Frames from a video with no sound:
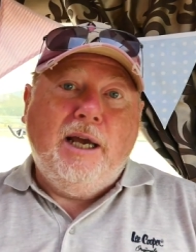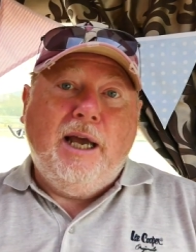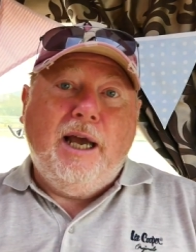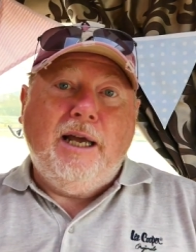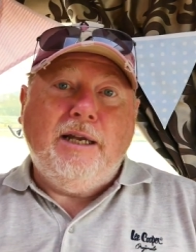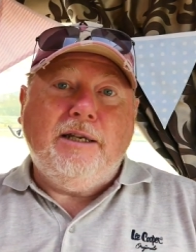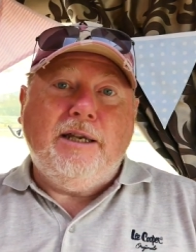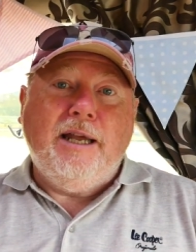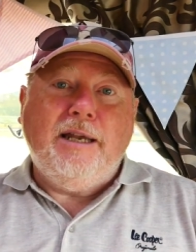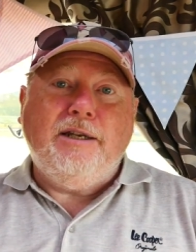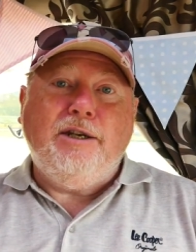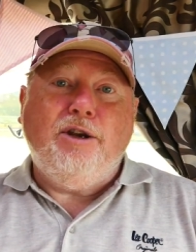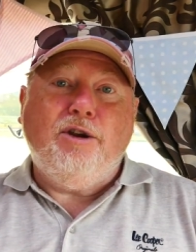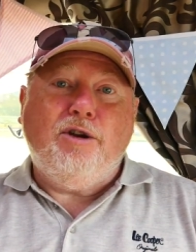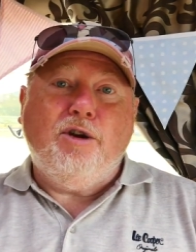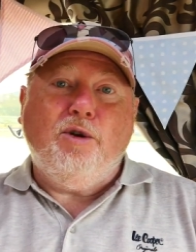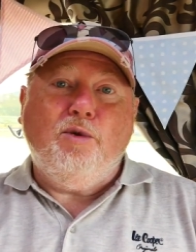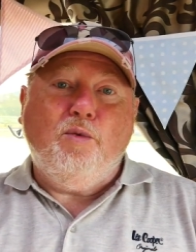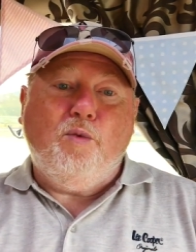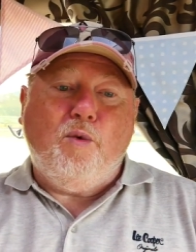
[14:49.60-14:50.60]
and then you
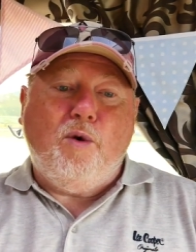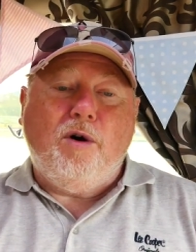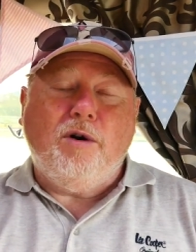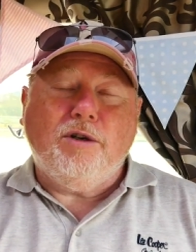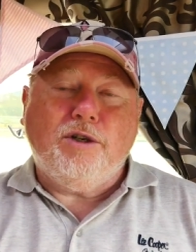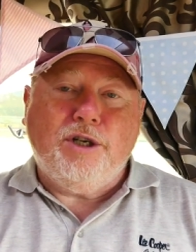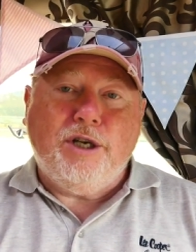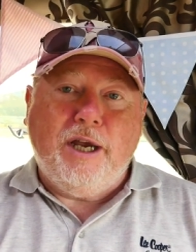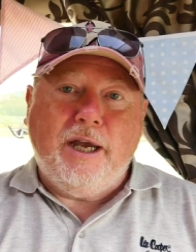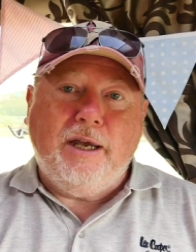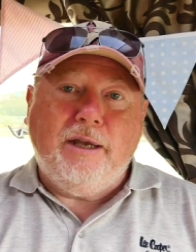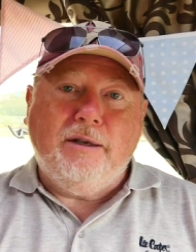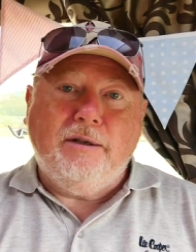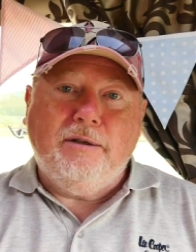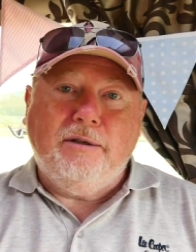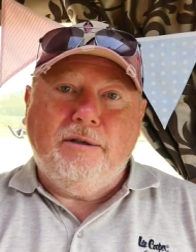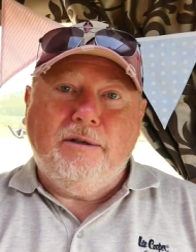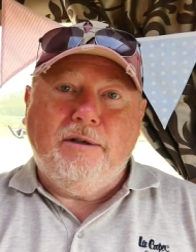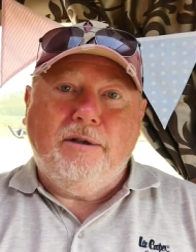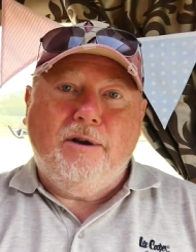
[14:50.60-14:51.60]
can watch it
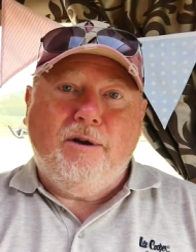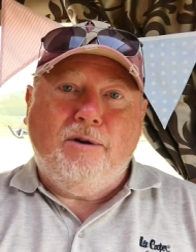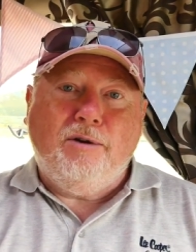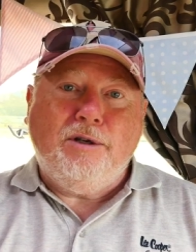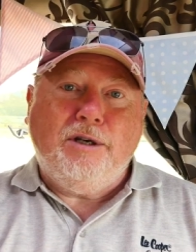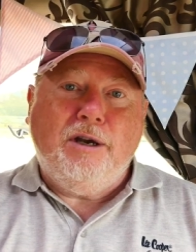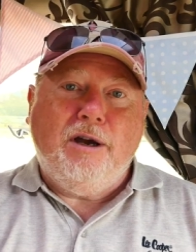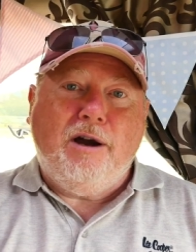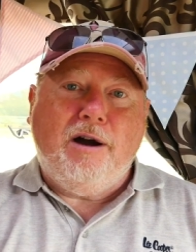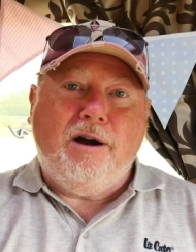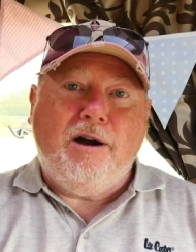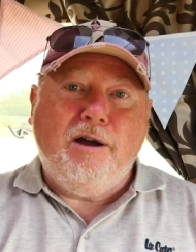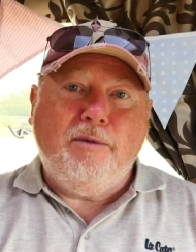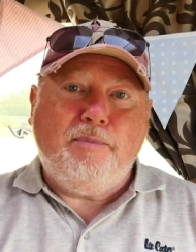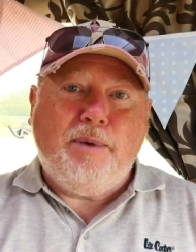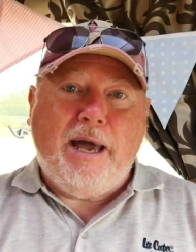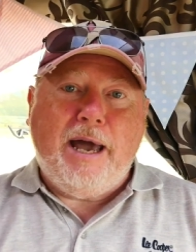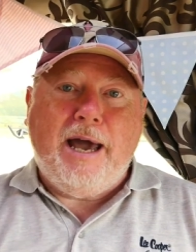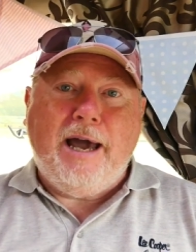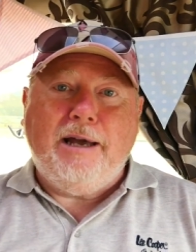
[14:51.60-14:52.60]
on your
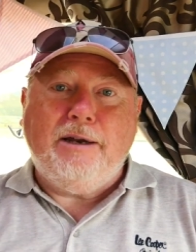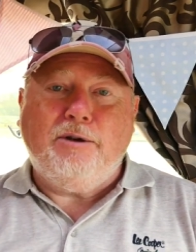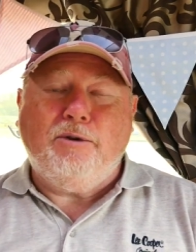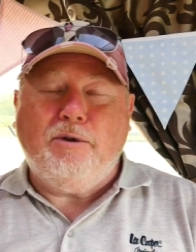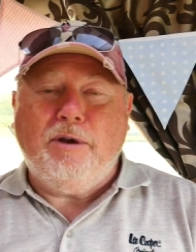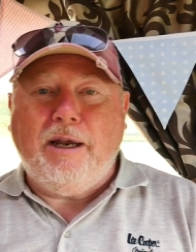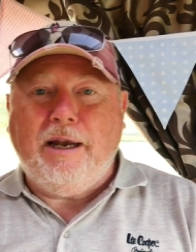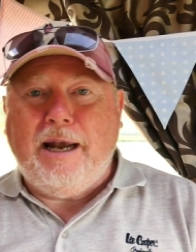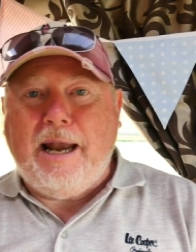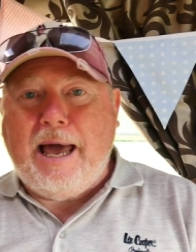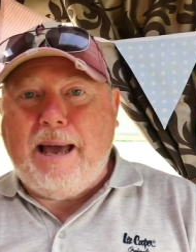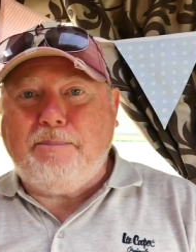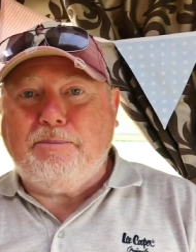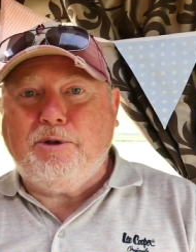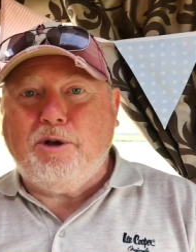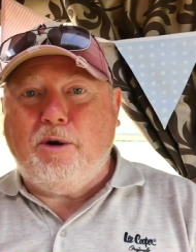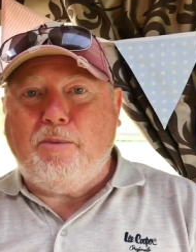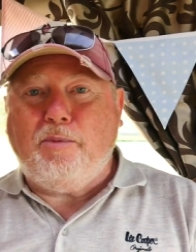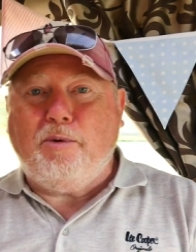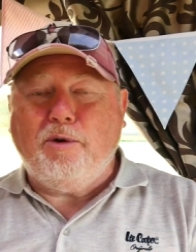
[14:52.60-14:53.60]
iPad or your
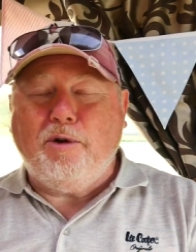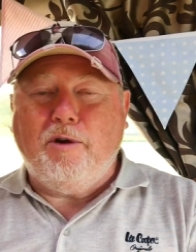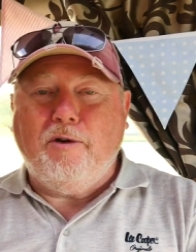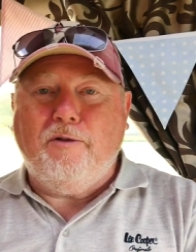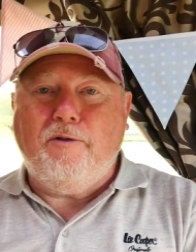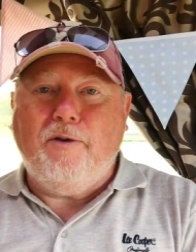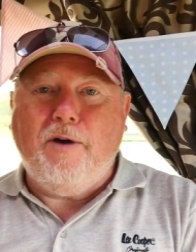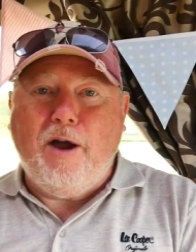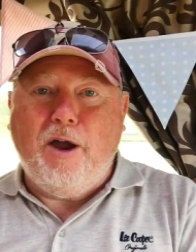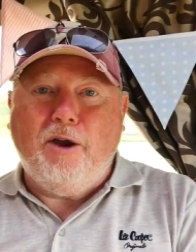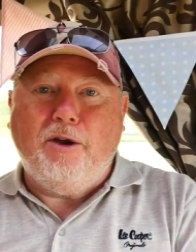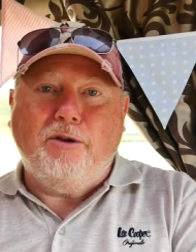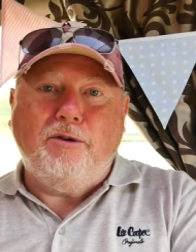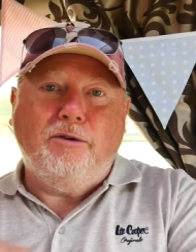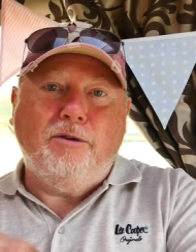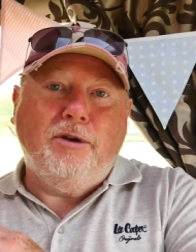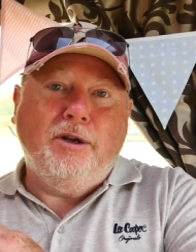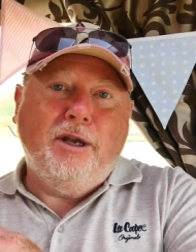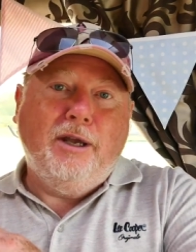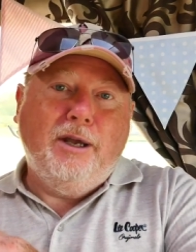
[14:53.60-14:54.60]
laptop or your
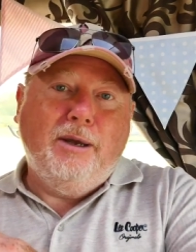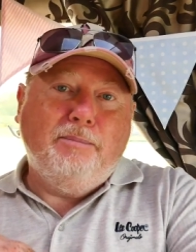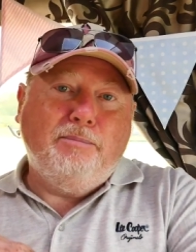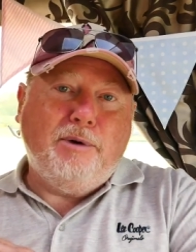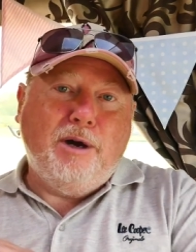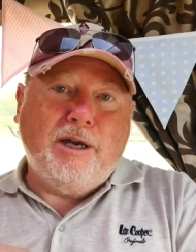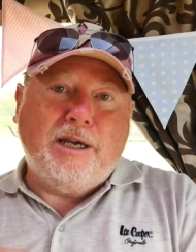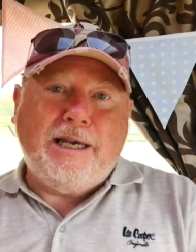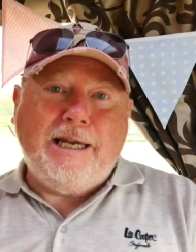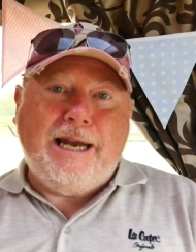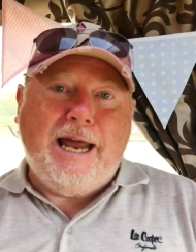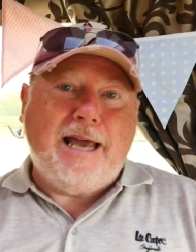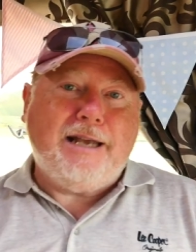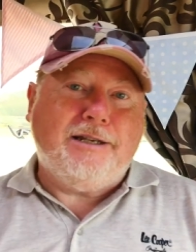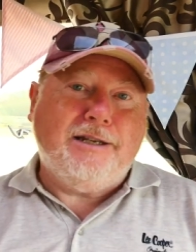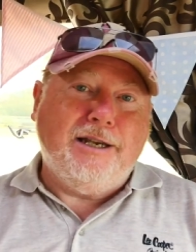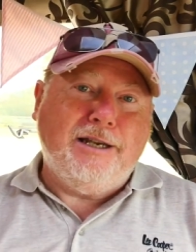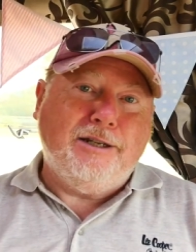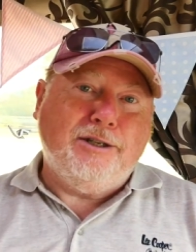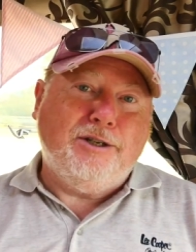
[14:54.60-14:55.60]
phone by
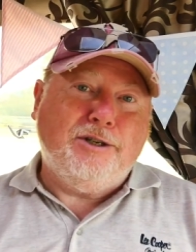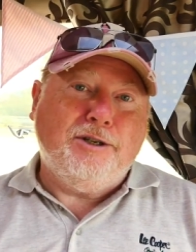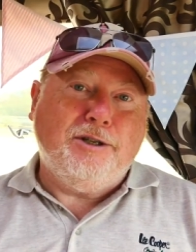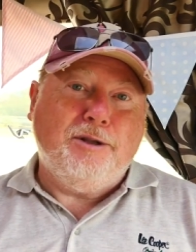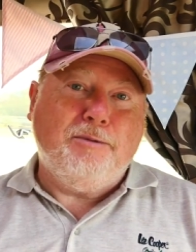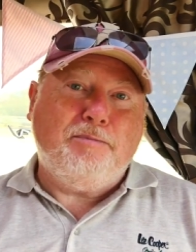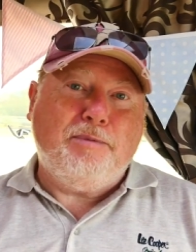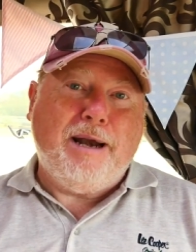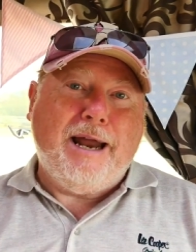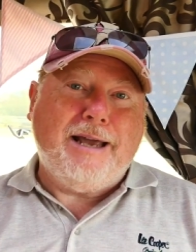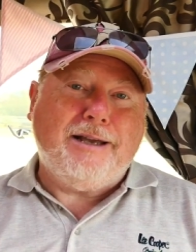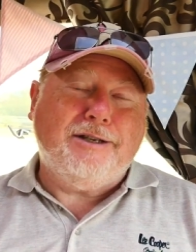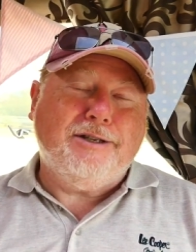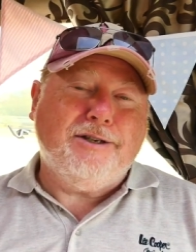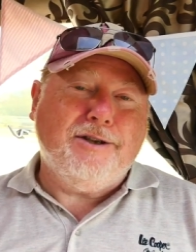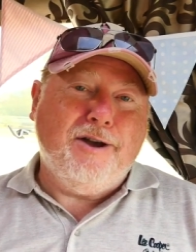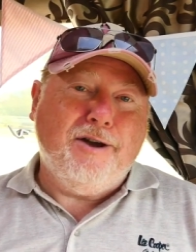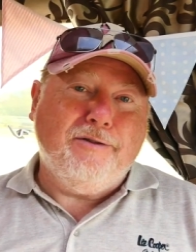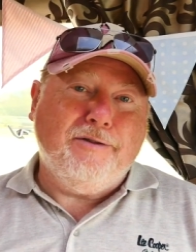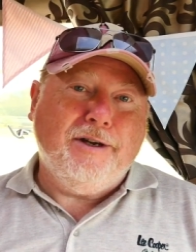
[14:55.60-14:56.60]
connecting to the Plex
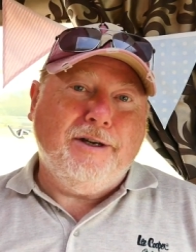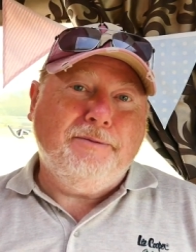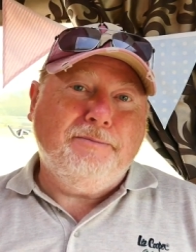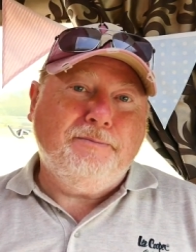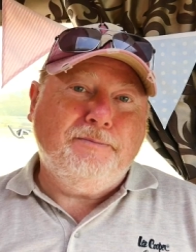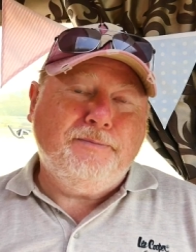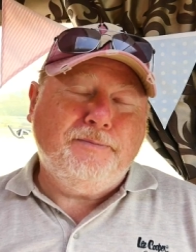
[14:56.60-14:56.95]
server